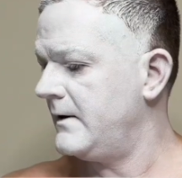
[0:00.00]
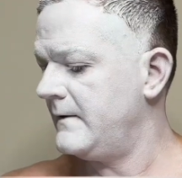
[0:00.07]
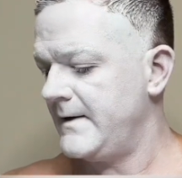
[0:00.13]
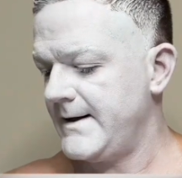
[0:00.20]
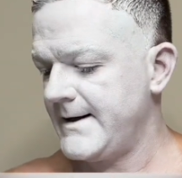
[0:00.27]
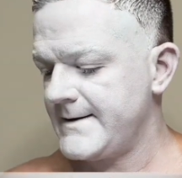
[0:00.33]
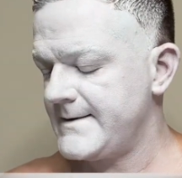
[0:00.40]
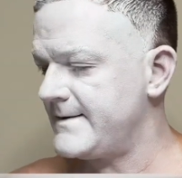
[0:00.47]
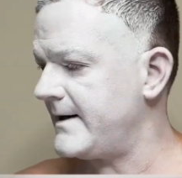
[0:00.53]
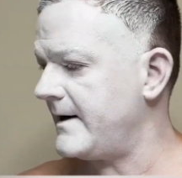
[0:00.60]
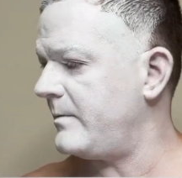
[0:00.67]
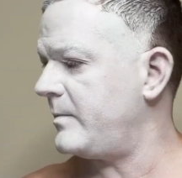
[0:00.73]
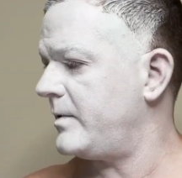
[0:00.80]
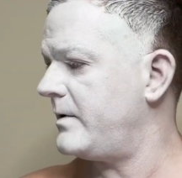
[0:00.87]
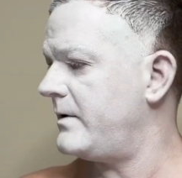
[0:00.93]
The next
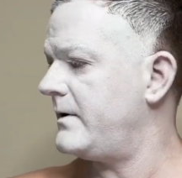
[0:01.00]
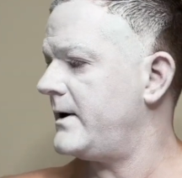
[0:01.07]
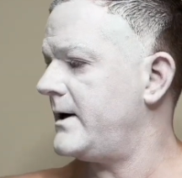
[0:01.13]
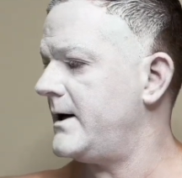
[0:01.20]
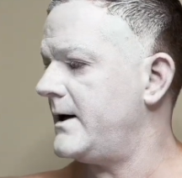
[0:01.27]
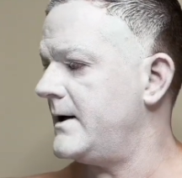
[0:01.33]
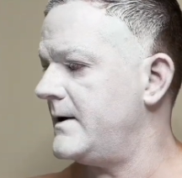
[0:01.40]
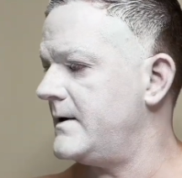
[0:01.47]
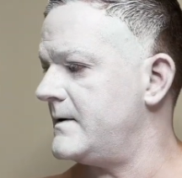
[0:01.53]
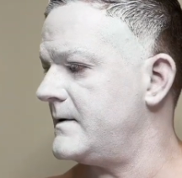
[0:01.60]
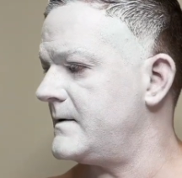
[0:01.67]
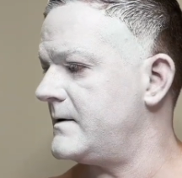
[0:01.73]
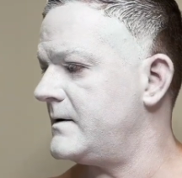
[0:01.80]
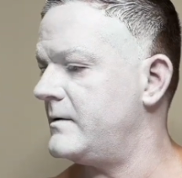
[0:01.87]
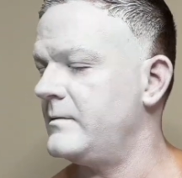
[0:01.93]
step
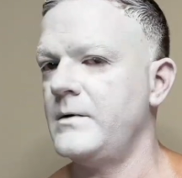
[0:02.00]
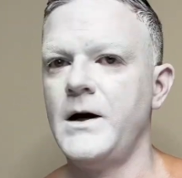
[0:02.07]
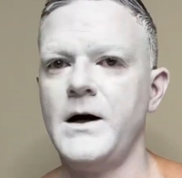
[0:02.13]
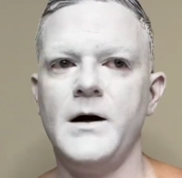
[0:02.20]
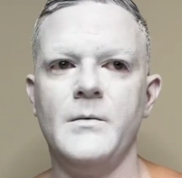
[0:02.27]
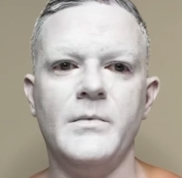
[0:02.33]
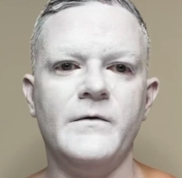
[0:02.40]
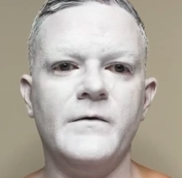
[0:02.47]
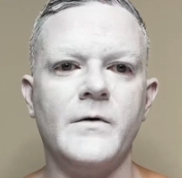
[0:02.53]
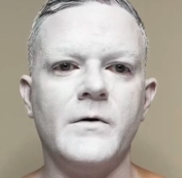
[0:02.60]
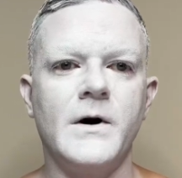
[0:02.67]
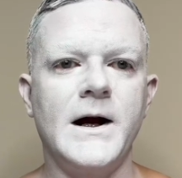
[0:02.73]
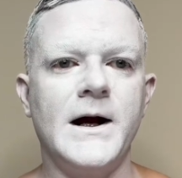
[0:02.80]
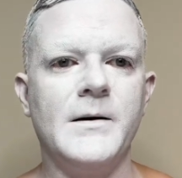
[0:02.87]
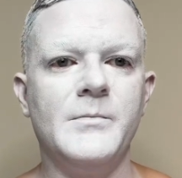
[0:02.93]
is before
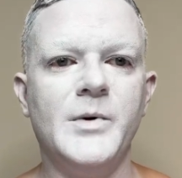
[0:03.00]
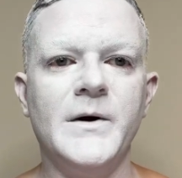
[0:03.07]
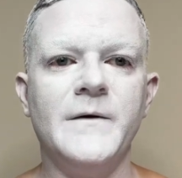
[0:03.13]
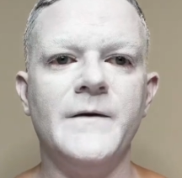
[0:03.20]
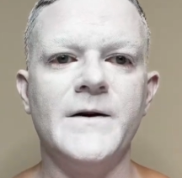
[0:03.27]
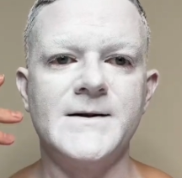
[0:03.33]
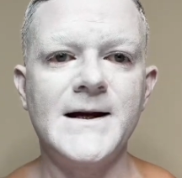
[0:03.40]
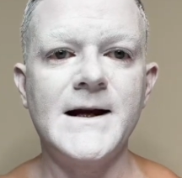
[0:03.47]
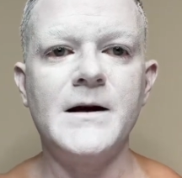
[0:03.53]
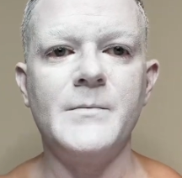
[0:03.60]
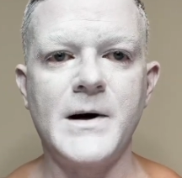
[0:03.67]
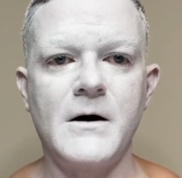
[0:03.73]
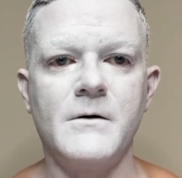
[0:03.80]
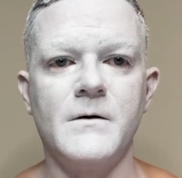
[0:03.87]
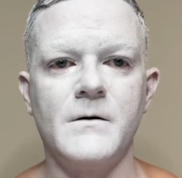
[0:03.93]
I put the setting
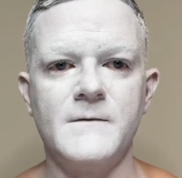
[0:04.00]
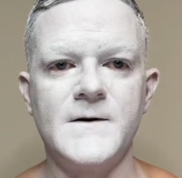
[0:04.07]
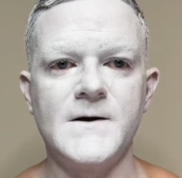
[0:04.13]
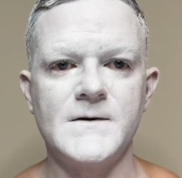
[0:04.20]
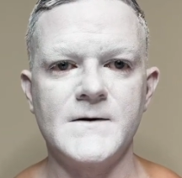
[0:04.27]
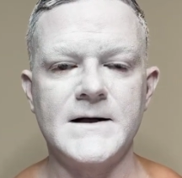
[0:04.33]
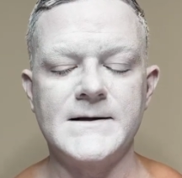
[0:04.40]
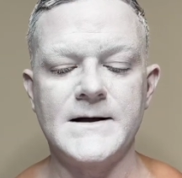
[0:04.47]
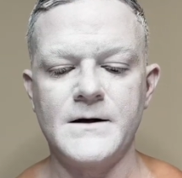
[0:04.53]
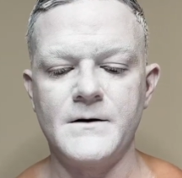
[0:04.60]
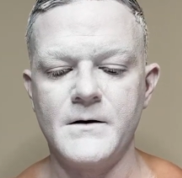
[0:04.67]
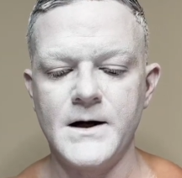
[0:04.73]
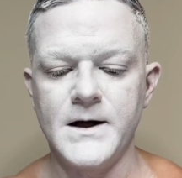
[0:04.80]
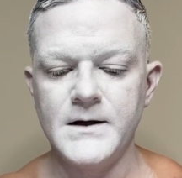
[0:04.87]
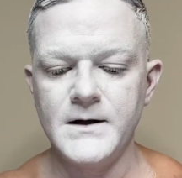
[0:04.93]
powder and things like that
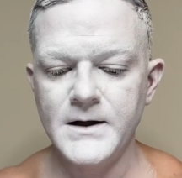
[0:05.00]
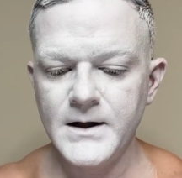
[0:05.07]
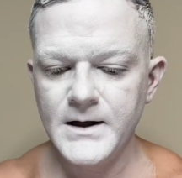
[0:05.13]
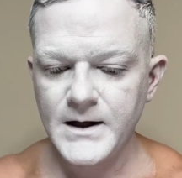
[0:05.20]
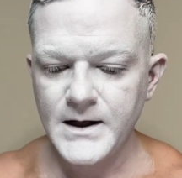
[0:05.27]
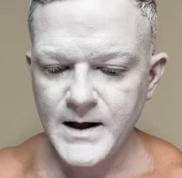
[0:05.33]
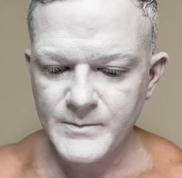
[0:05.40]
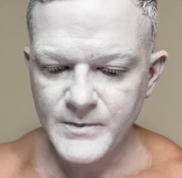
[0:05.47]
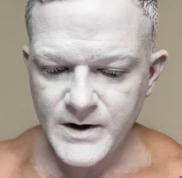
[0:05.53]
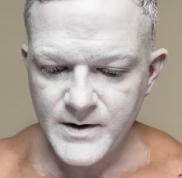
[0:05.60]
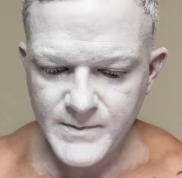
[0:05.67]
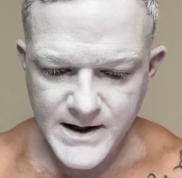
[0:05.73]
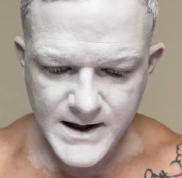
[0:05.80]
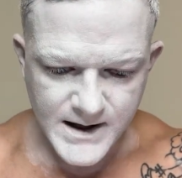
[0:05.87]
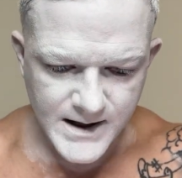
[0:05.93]
on it, I'm going to
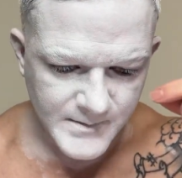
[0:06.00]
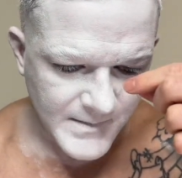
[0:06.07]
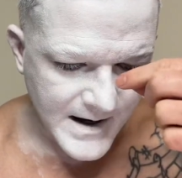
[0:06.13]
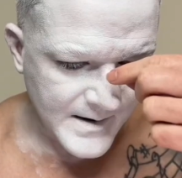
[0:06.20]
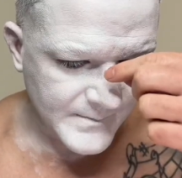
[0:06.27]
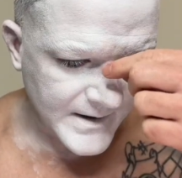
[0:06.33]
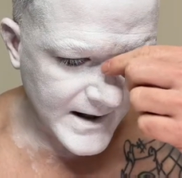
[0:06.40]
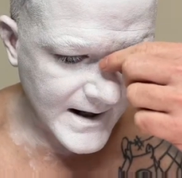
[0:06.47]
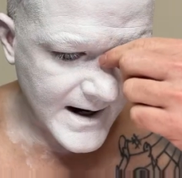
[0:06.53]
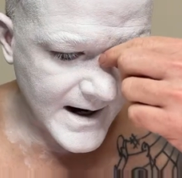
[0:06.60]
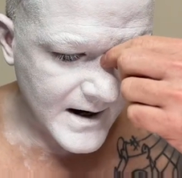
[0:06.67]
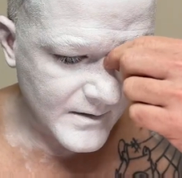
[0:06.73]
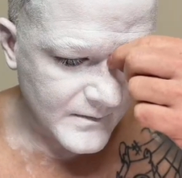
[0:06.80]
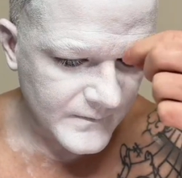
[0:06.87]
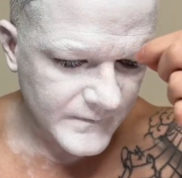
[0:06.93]
be mapping
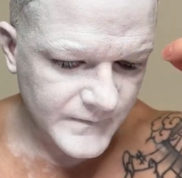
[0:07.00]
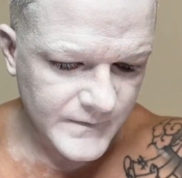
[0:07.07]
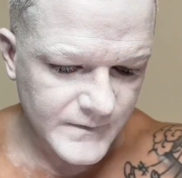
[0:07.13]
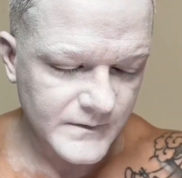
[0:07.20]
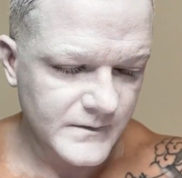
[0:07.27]
out